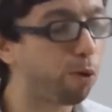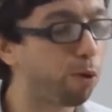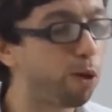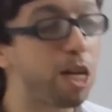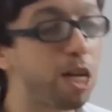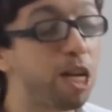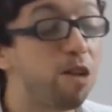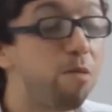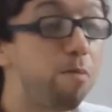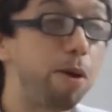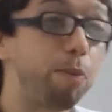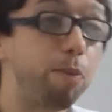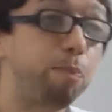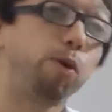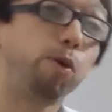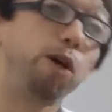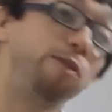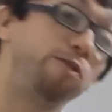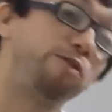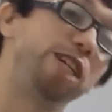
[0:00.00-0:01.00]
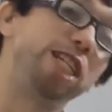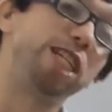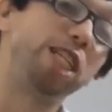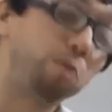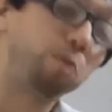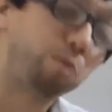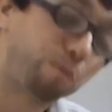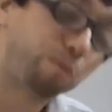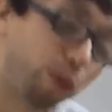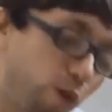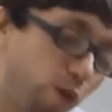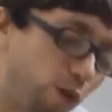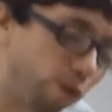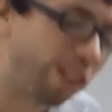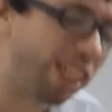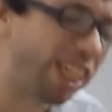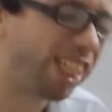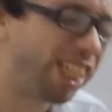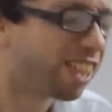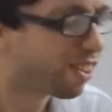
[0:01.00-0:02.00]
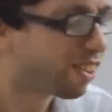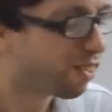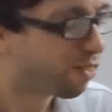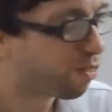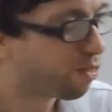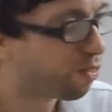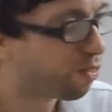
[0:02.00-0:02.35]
boring. My boyfriend is boring.